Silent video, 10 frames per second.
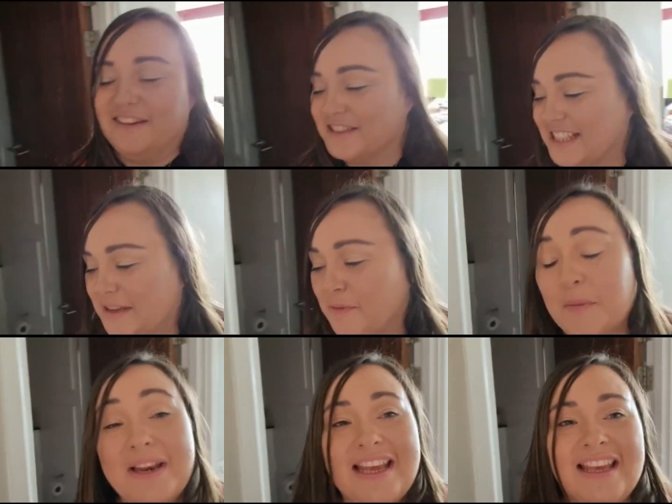You'll see
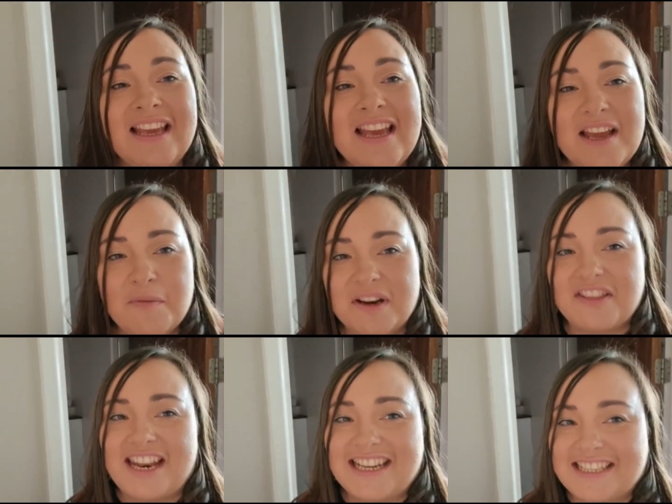probably in one of
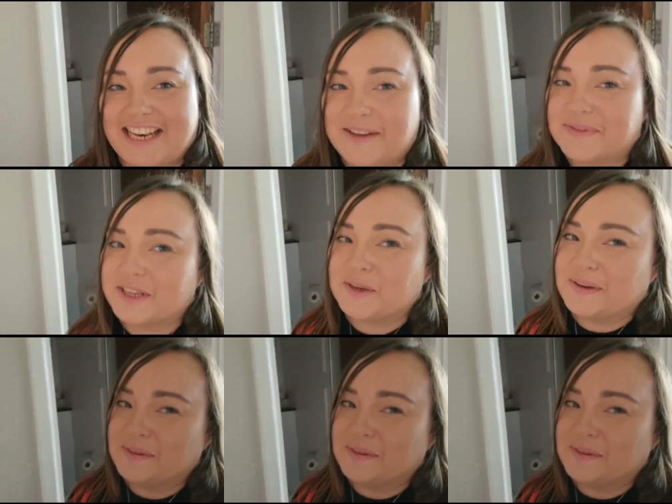the next clips who it